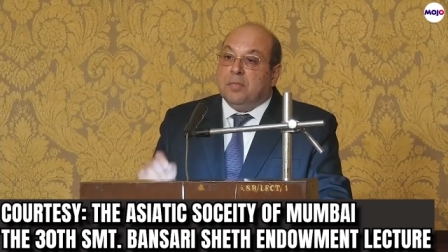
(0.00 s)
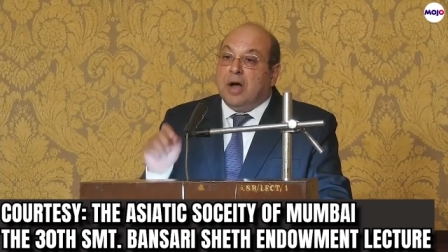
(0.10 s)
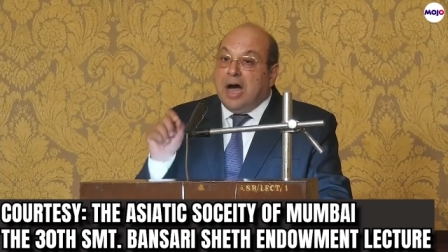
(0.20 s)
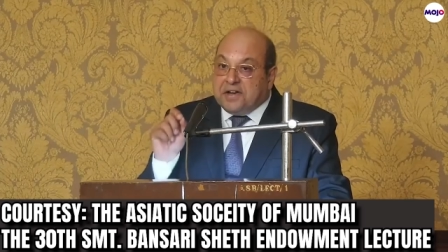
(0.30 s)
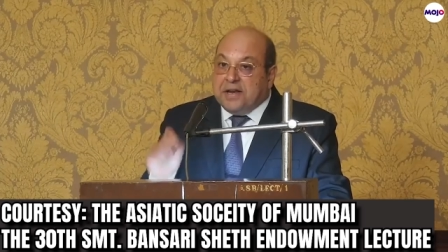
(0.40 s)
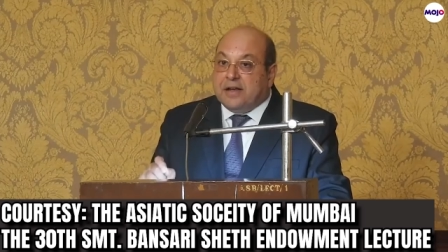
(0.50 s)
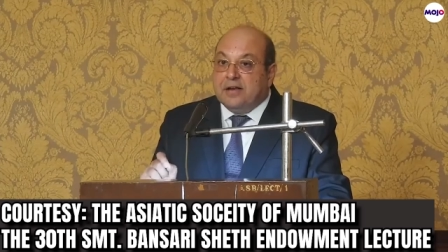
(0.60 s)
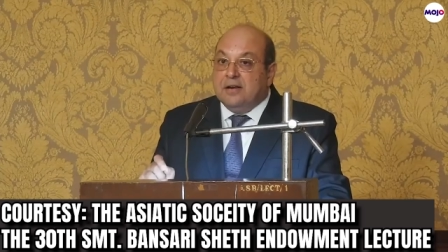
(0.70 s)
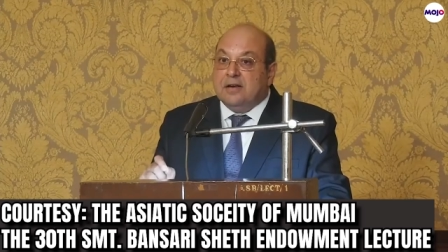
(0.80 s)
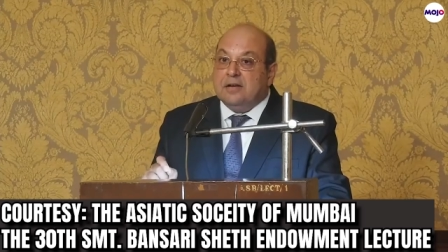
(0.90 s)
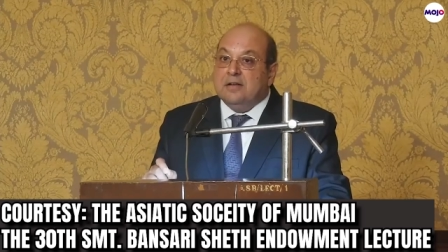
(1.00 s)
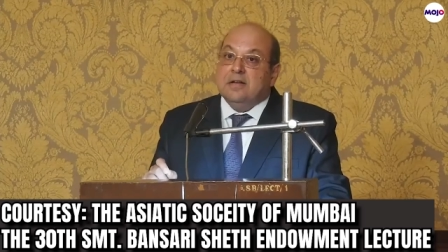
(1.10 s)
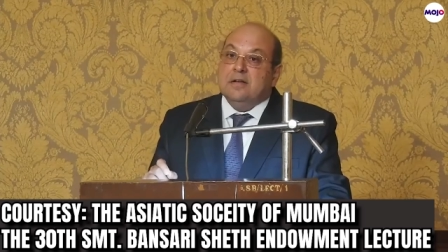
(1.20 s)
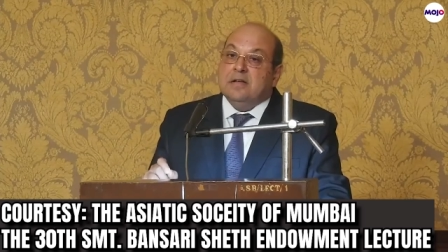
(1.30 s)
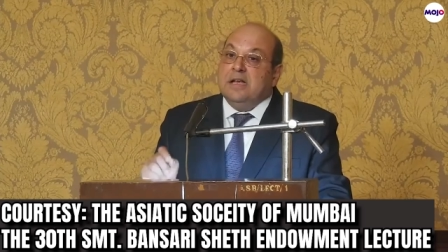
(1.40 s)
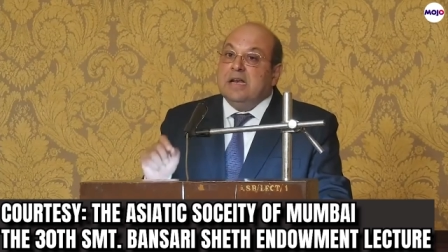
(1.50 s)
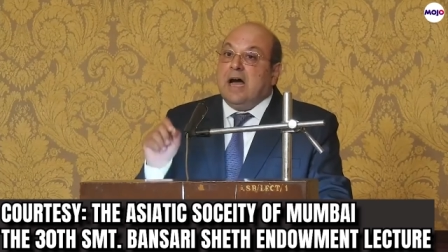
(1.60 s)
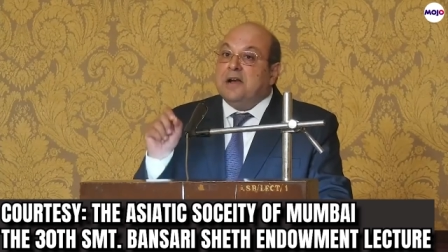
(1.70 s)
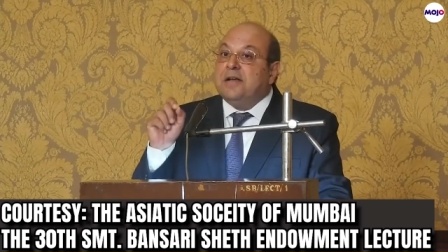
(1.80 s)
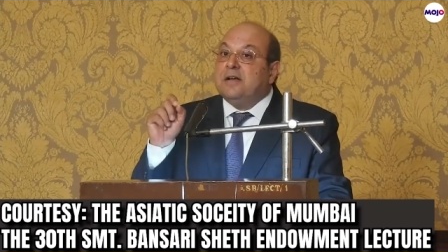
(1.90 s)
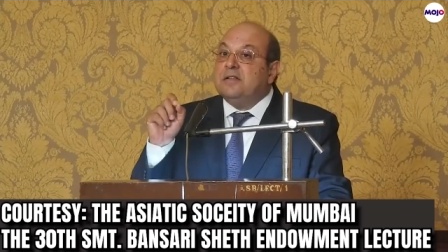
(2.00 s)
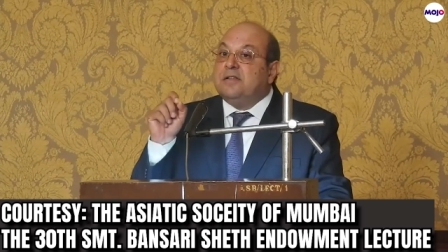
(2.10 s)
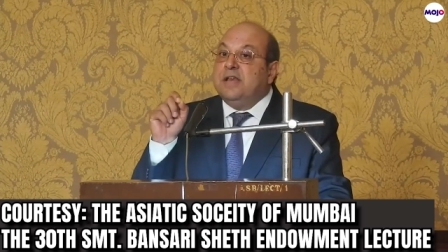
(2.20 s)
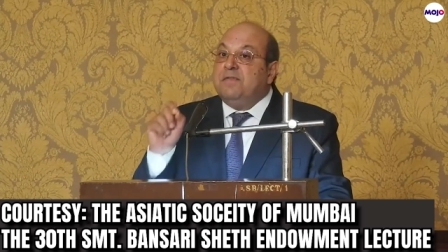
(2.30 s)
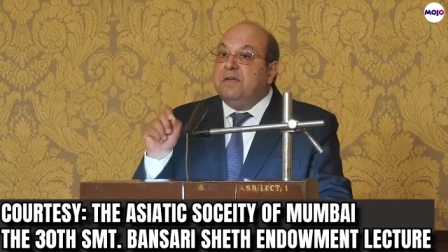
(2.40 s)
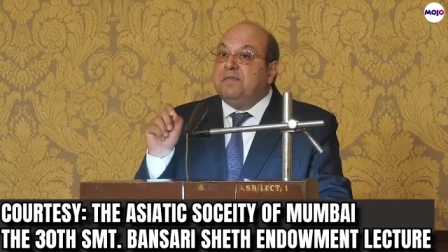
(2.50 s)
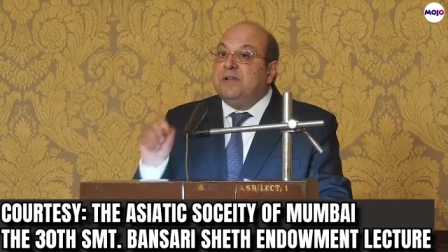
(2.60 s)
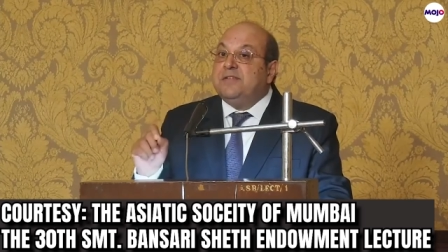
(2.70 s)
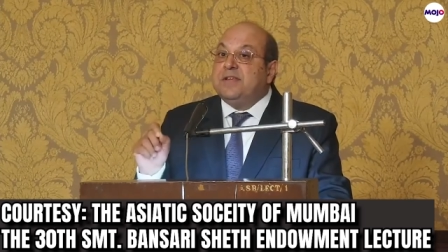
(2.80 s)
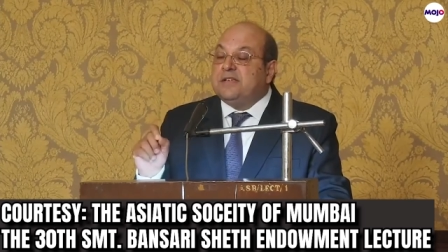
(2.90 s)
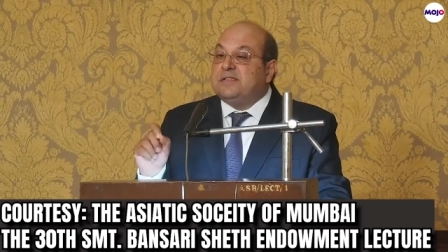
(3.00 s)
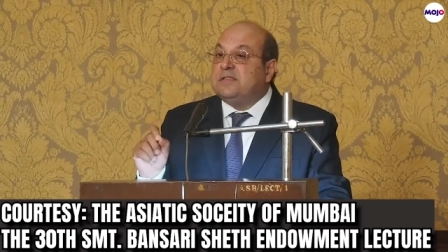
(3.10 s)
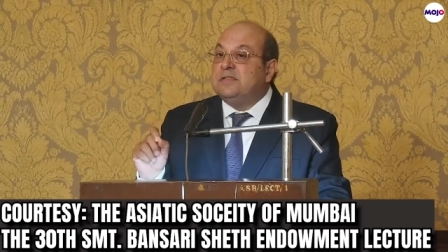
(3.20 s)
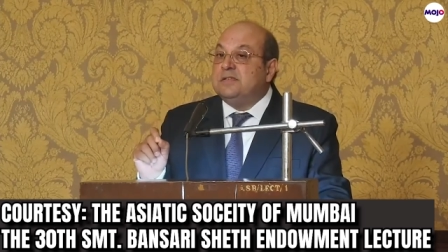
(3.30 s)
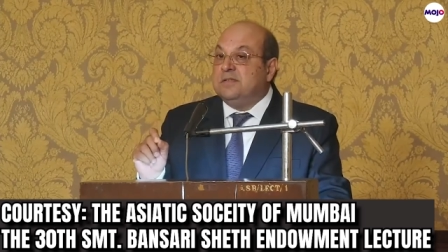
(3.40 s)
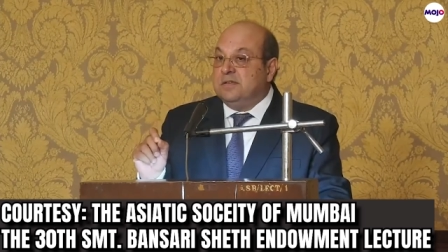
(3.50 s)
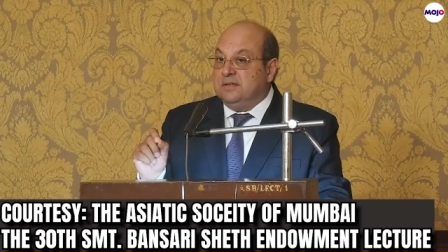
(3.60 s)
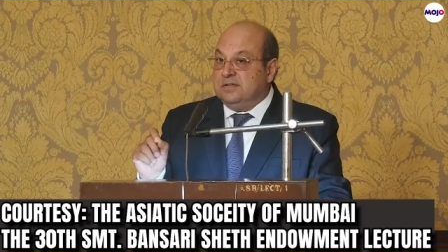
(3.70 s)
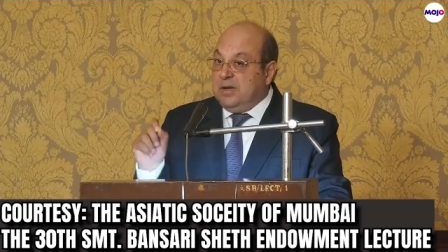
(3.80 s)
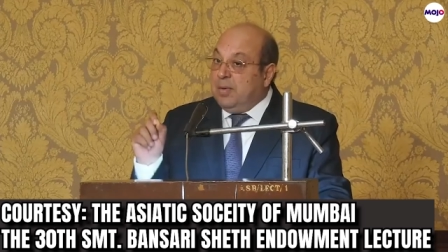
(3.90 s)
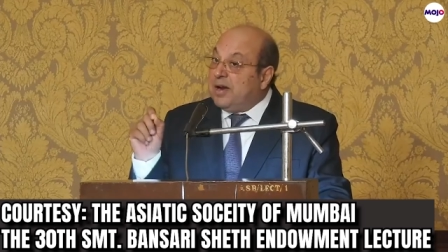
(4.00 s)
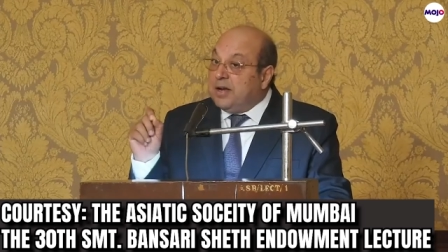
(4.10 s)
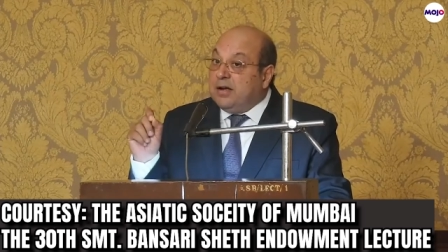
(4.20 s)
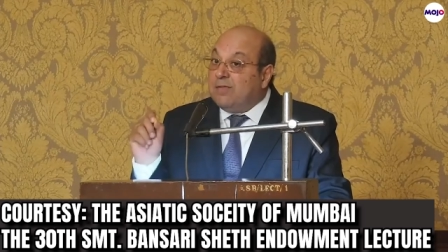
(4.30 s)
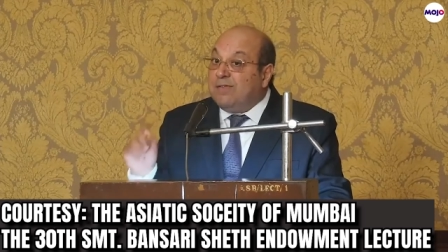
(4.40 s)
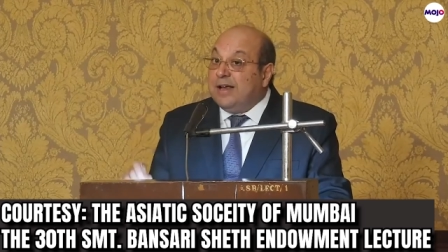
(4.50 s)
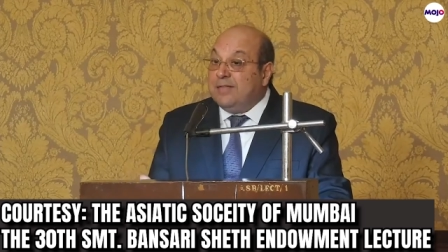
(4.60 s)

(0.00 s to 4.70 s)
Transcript: article in Article 356, sub Article 5.